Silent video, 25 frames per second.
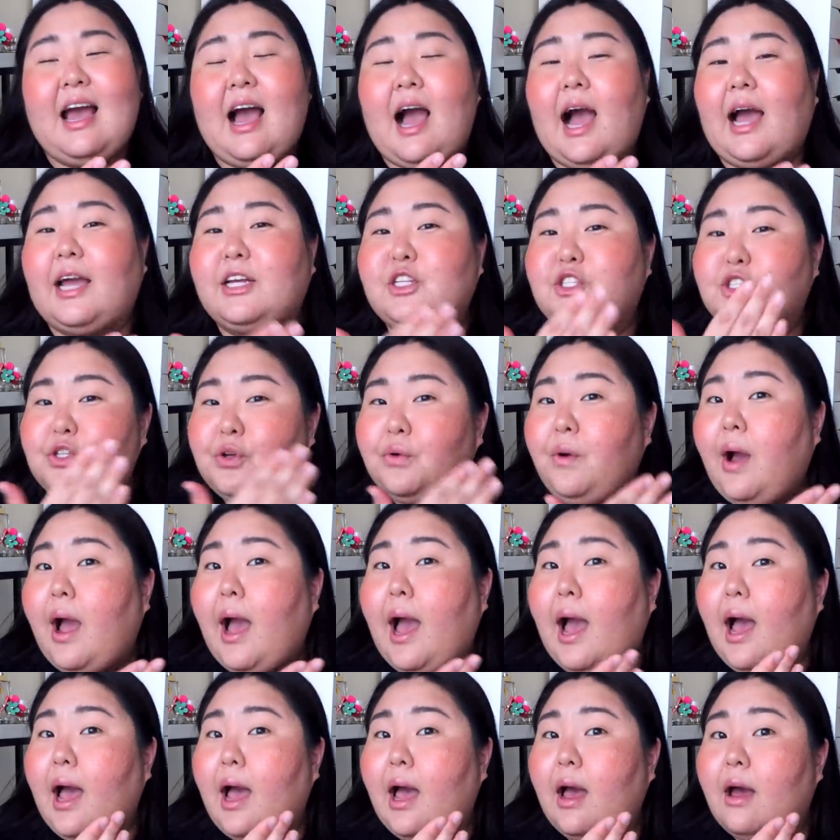I do
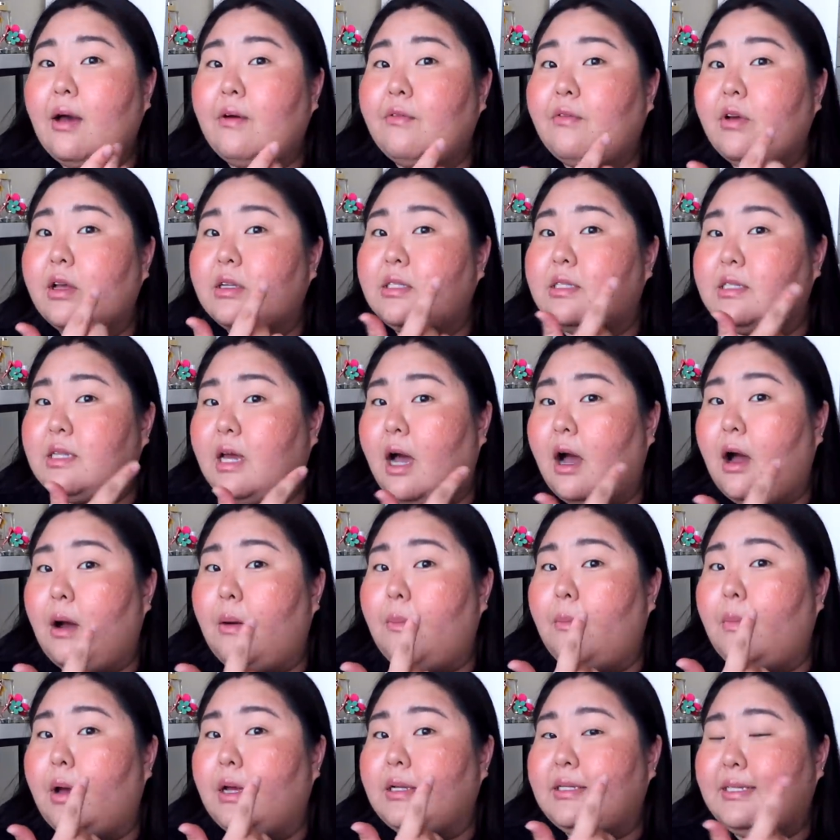have
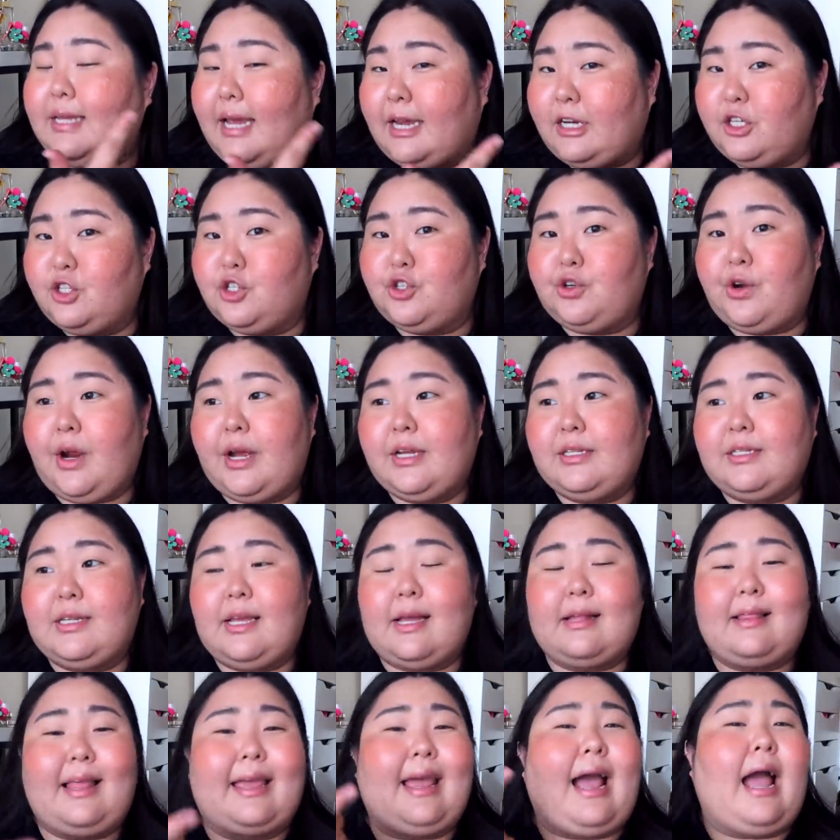some
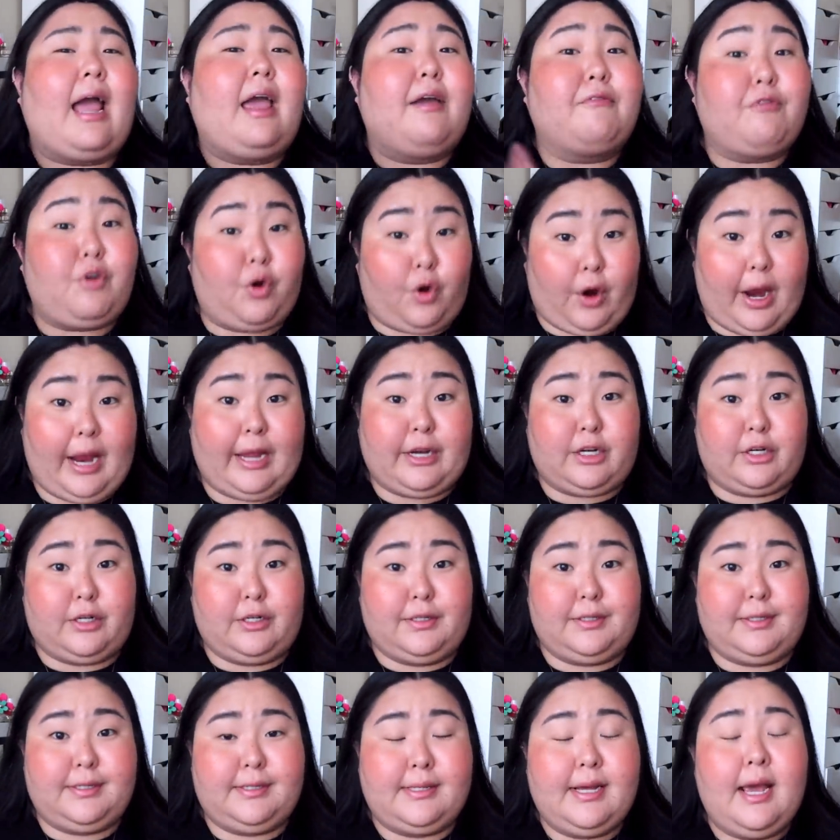texturizing, like I have
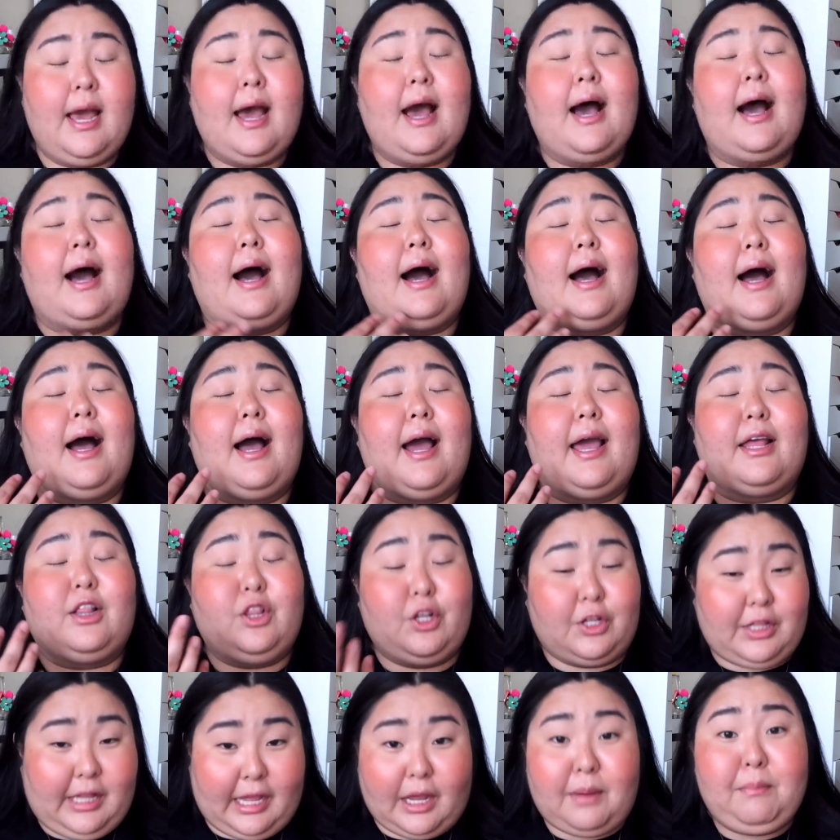craters. I
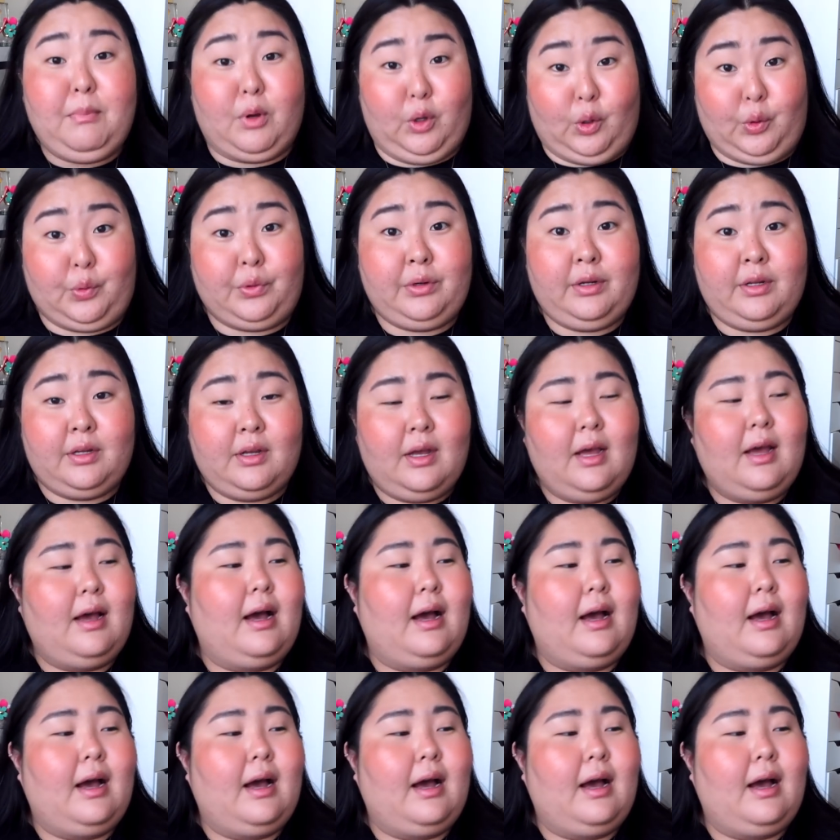look like a moon.